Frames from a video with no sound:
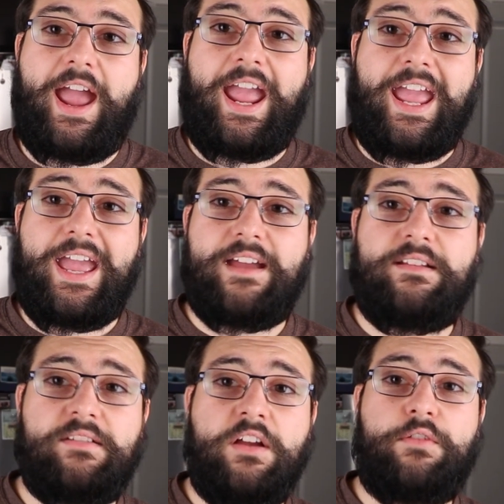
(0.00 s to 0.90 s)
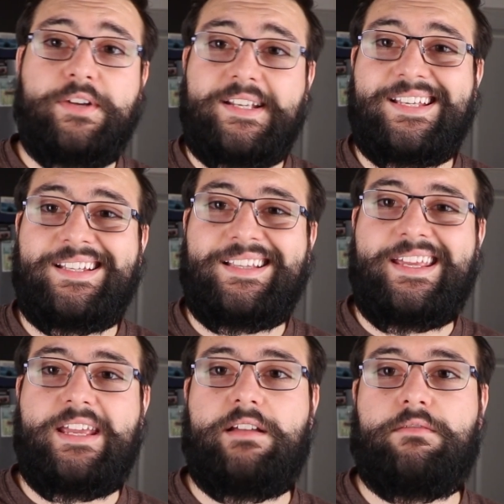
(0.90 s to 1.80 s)
and
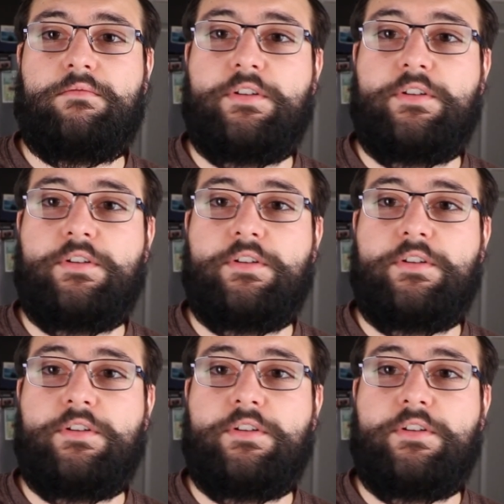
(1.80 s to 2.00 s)
recently,